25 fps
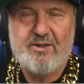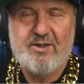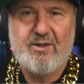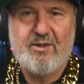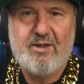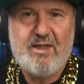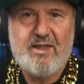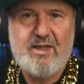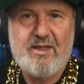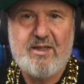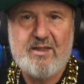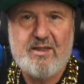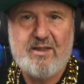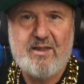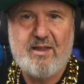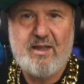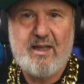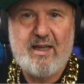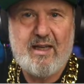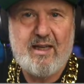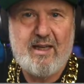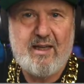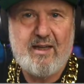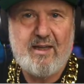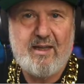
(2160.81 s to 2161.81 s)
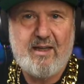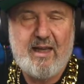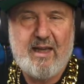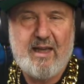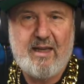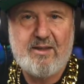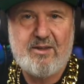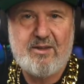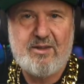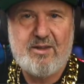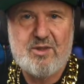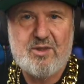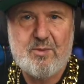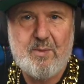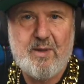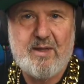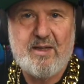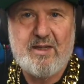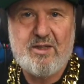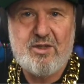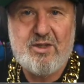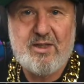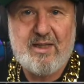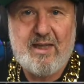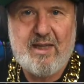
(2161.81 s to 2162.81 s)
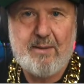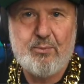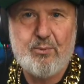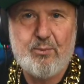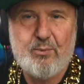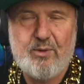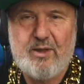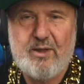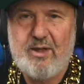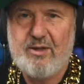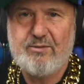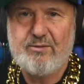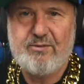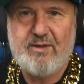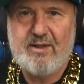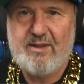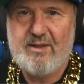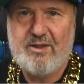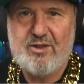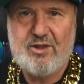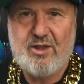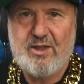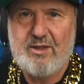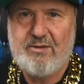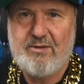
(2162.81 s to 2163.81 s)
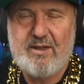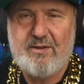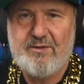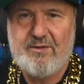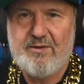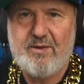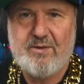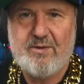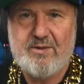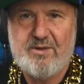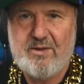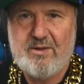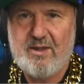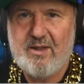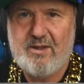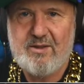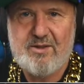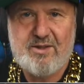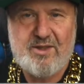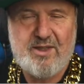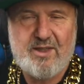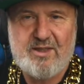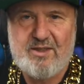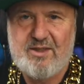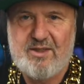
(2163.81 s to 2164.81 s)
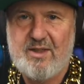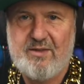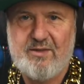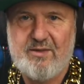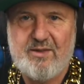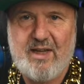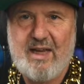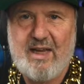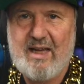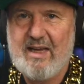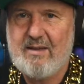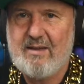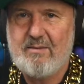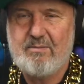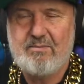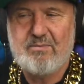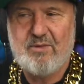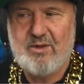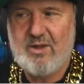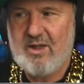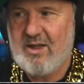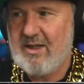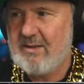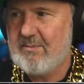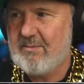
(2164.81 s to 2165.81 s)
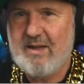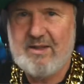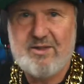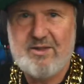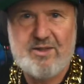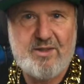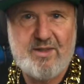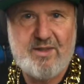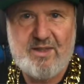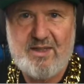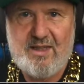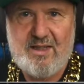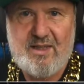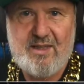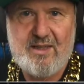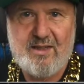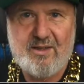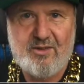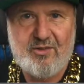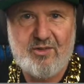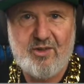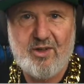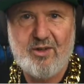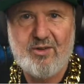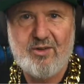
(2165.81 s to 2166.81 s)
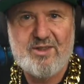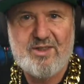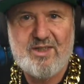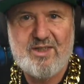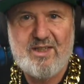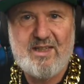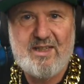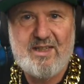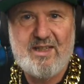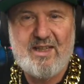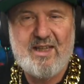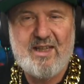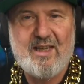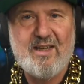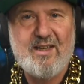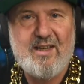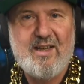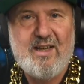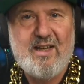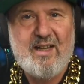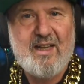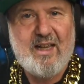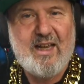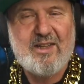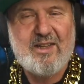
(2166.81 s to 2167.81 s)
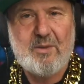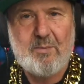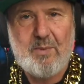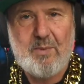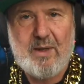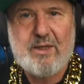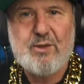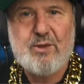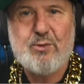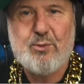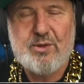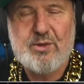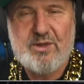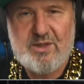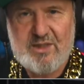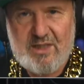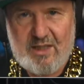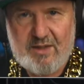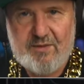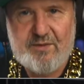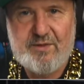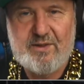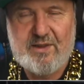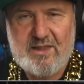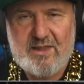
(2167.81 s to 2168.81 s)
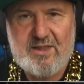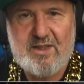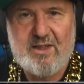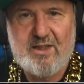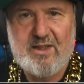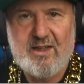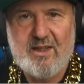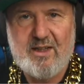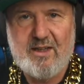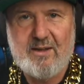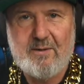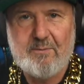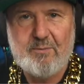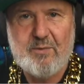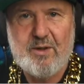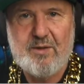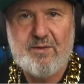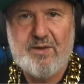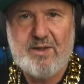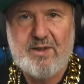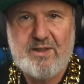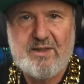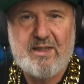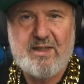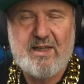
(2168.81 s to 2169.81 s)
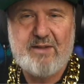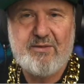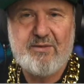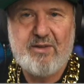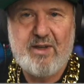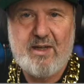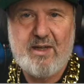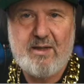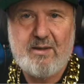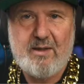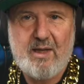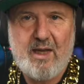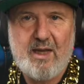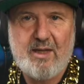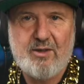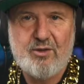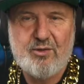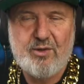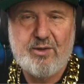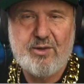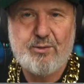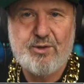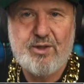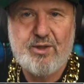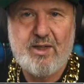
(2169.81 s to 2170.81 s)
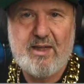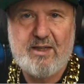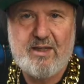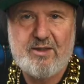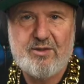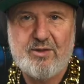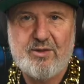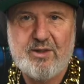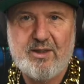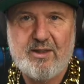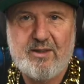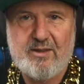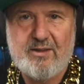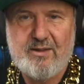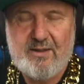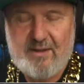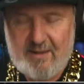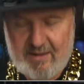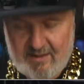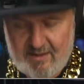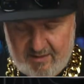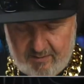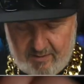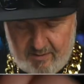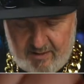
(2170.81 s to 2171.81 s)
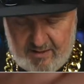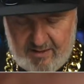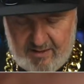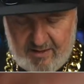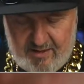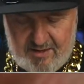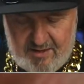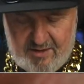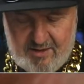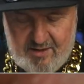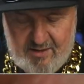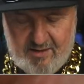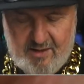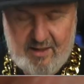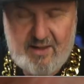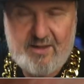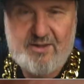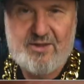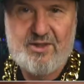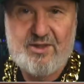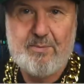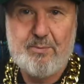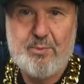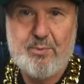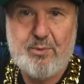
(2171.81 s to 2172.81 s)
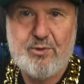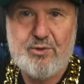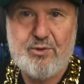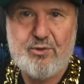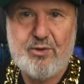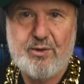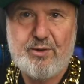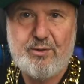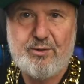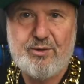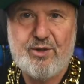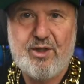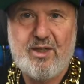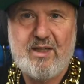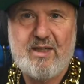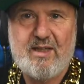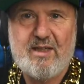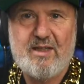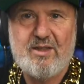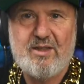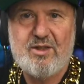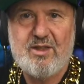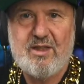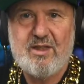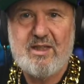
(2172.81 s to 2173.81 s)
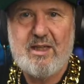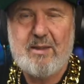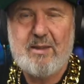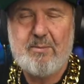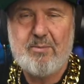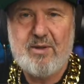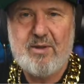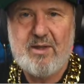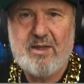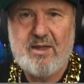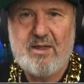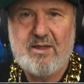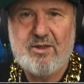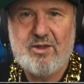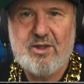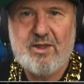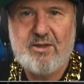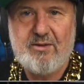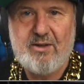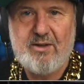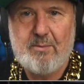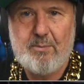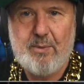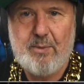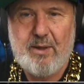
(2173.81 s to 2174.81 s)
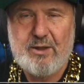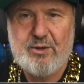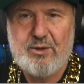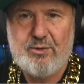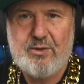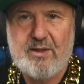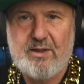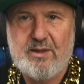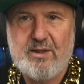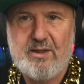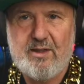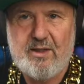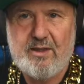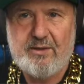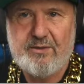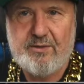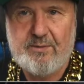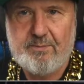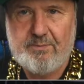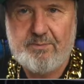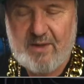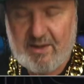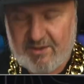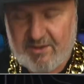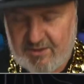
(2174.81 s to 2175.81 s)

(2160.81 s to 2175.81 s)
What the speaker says: So here at the Smart Energy Lab, we don't run the generator for 6, 7, 8, 9 months of the year. So it's sitting there, and the battery would definitely die if I didn't have a trickle charge on it. And there's a simple trickle charge to keep the generator battery alive.